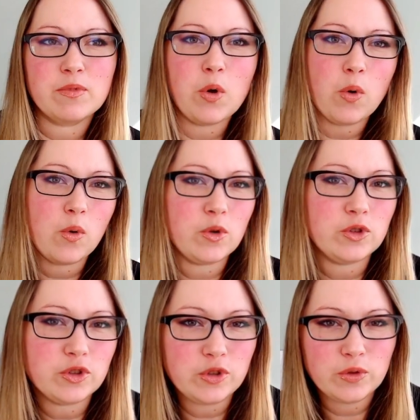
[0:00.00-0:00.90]

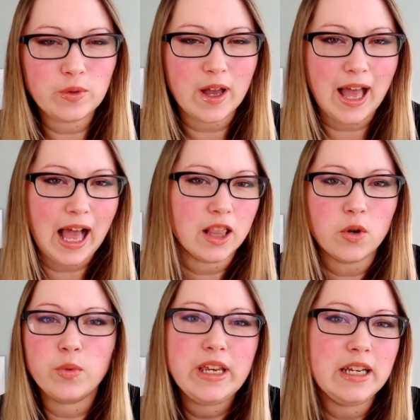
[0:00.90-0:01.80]
cool new
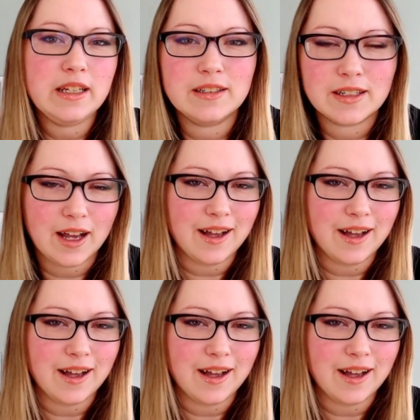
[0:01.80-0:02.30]
Halloween